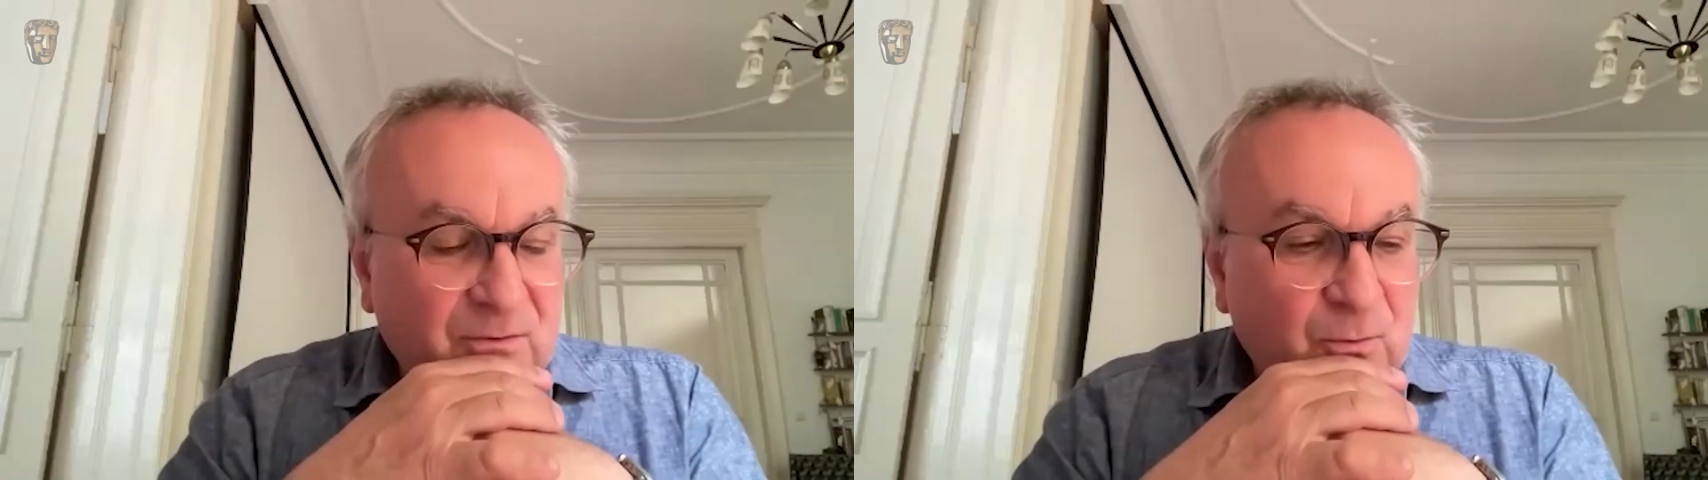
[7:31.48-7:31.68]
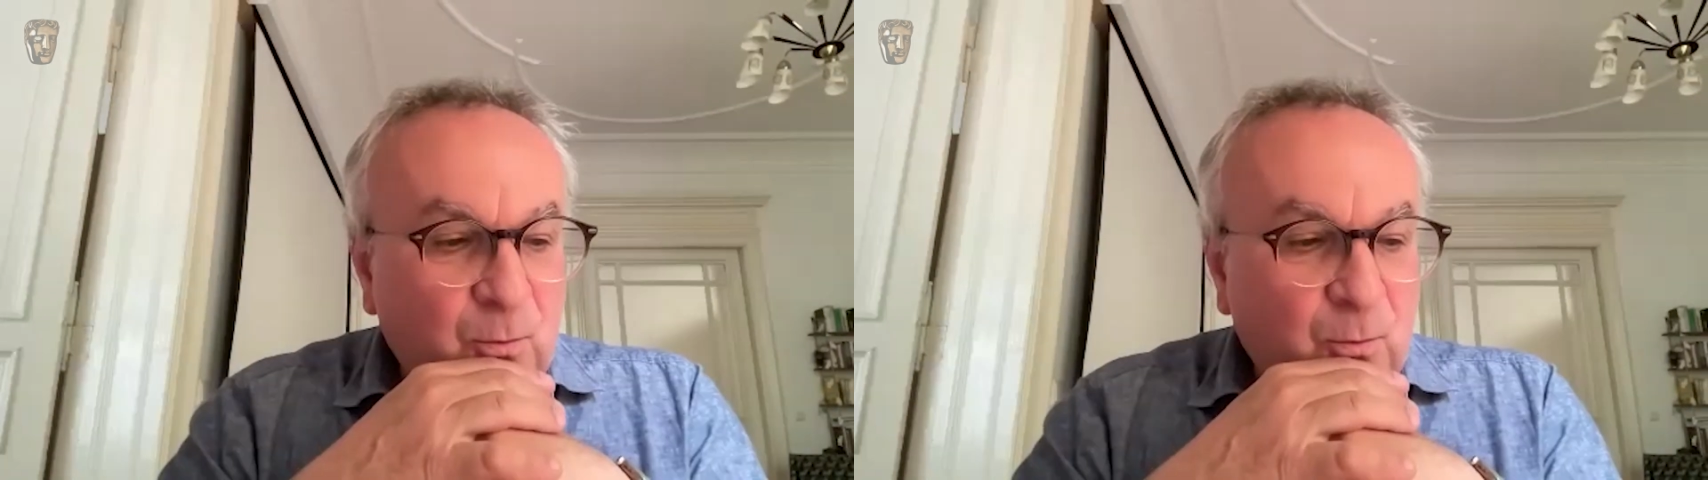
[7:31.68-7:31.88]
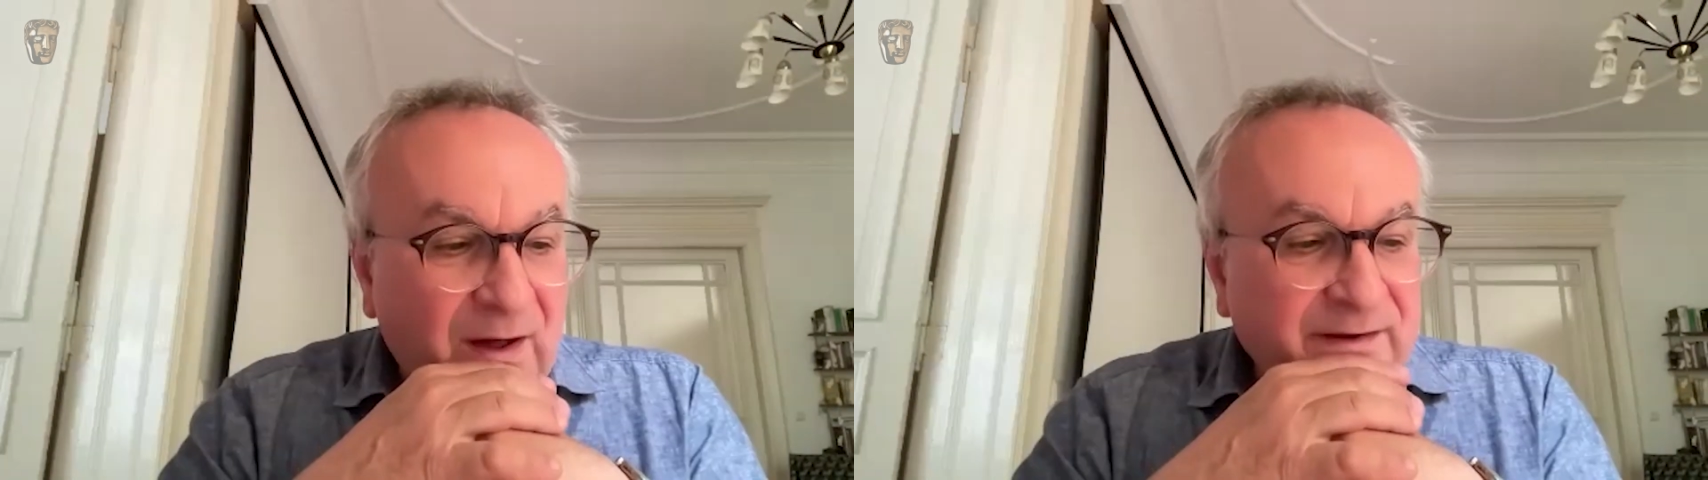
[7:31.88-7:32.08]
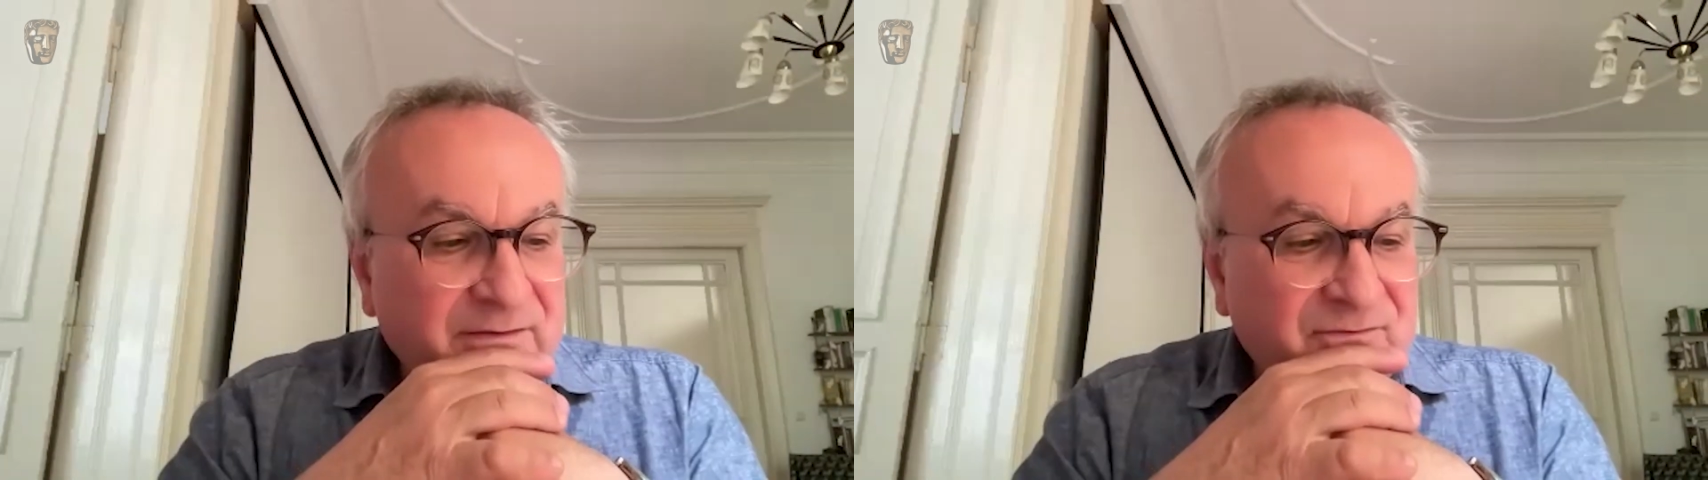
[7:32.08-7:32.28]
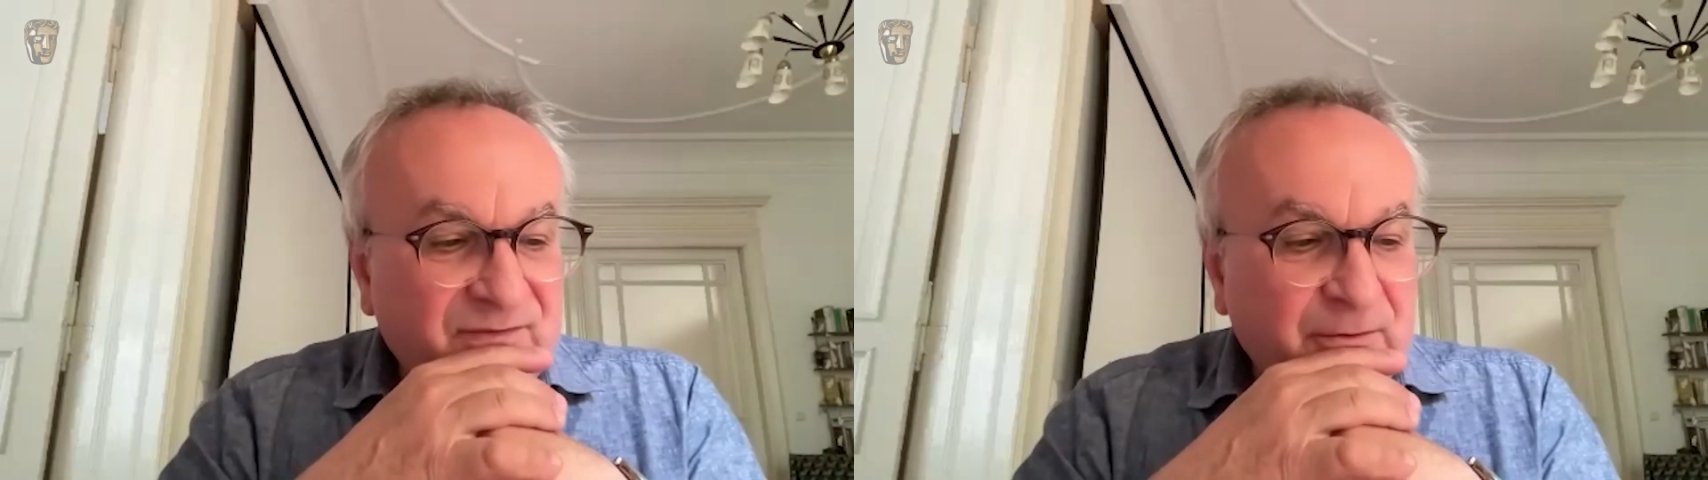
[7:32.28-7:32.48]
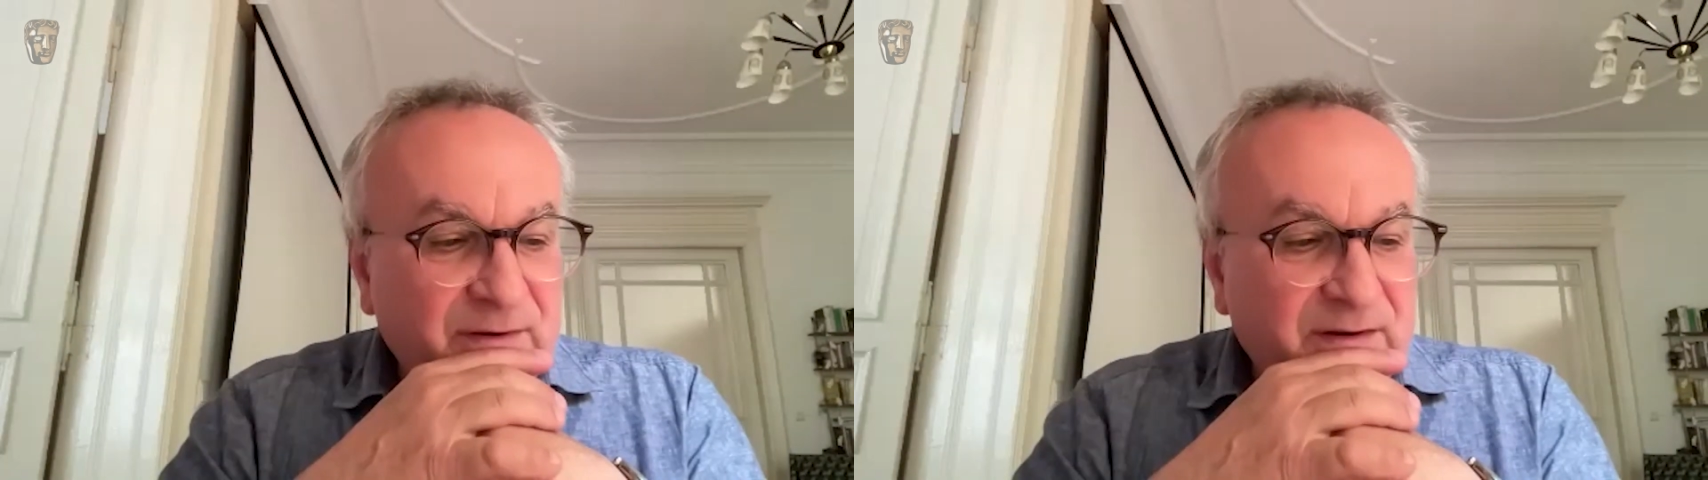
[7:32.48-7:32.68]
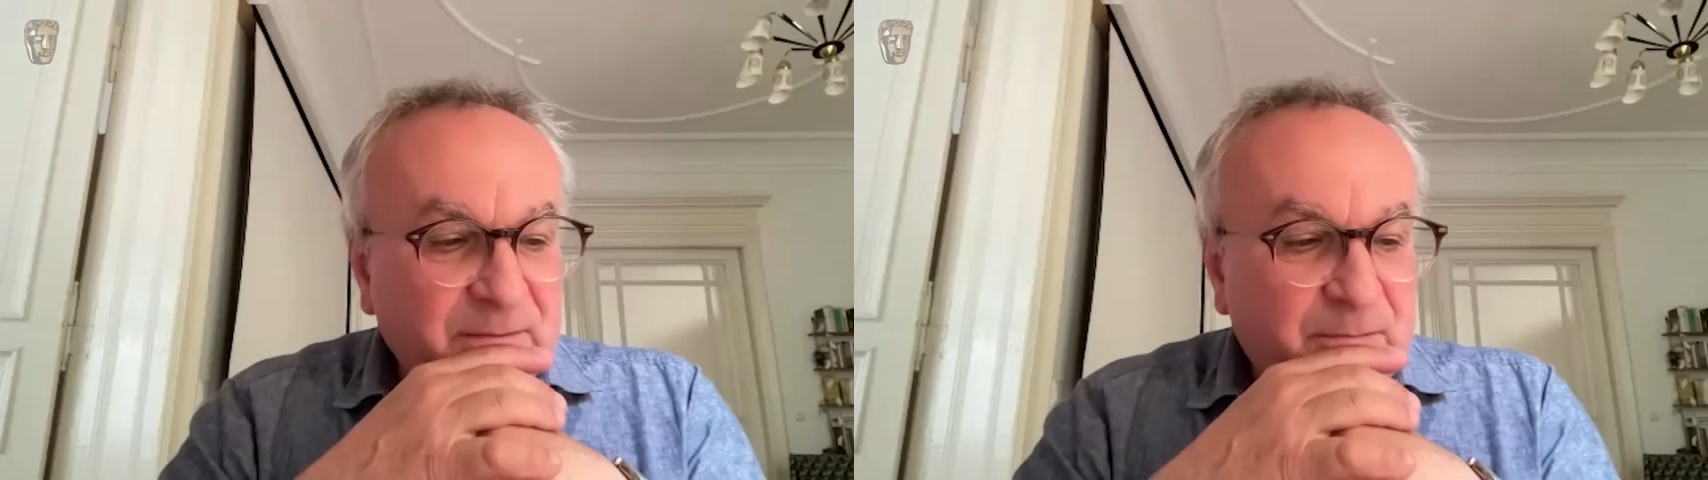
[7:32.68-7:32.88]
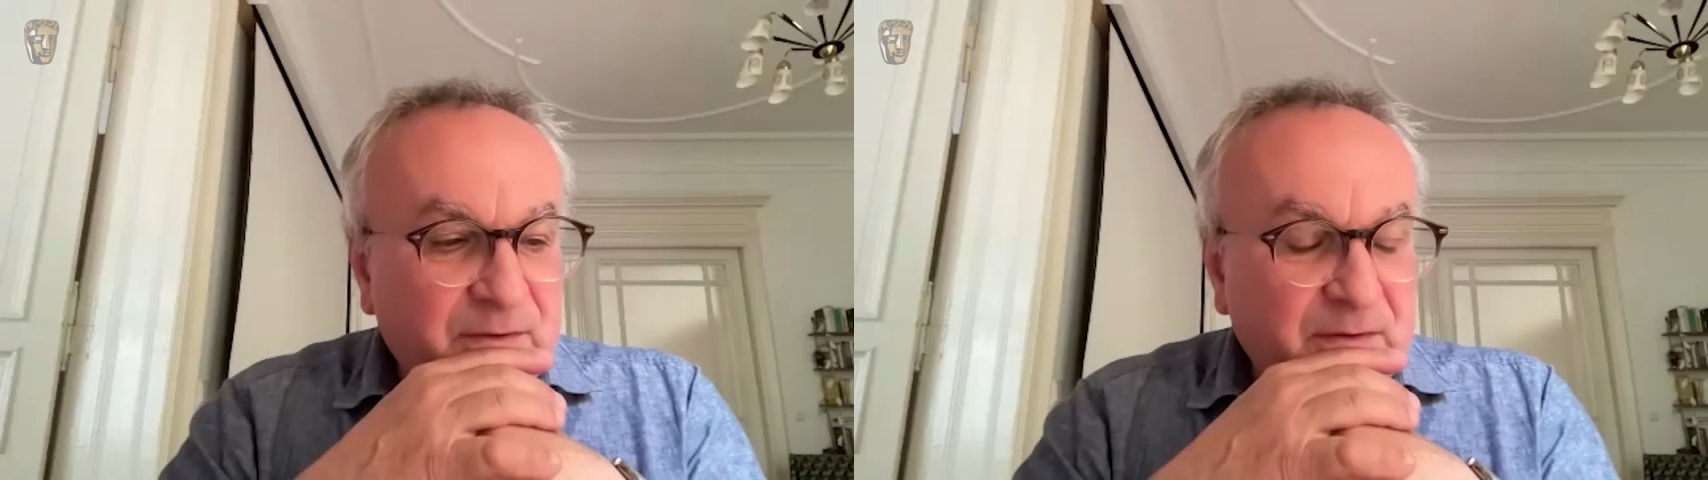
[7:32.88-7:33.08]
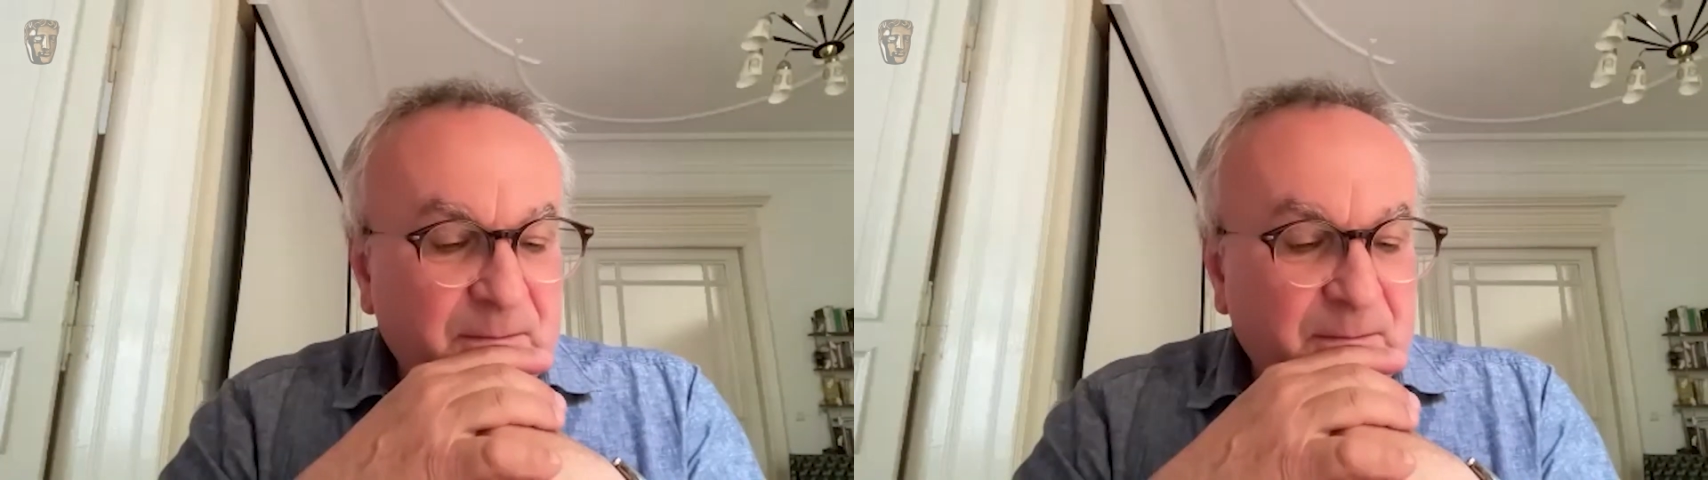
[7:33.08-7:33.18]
One very imp-